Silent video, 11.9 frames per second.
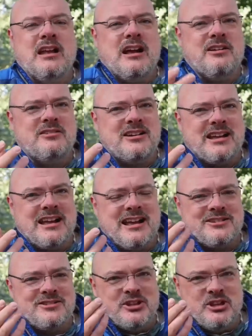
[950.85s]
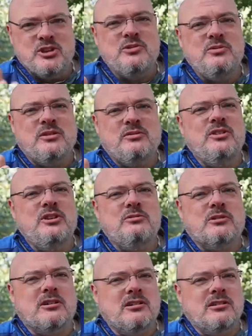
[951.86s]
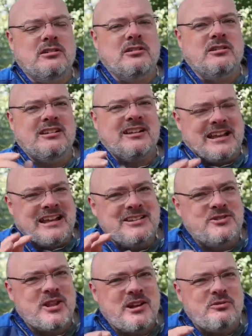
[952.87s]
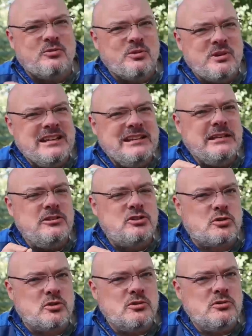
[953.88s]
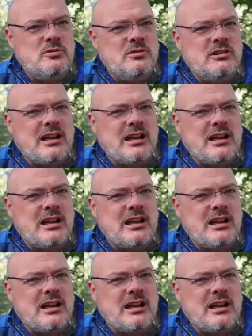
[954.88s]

I'm going to ask you, the viewer, like, is that really true?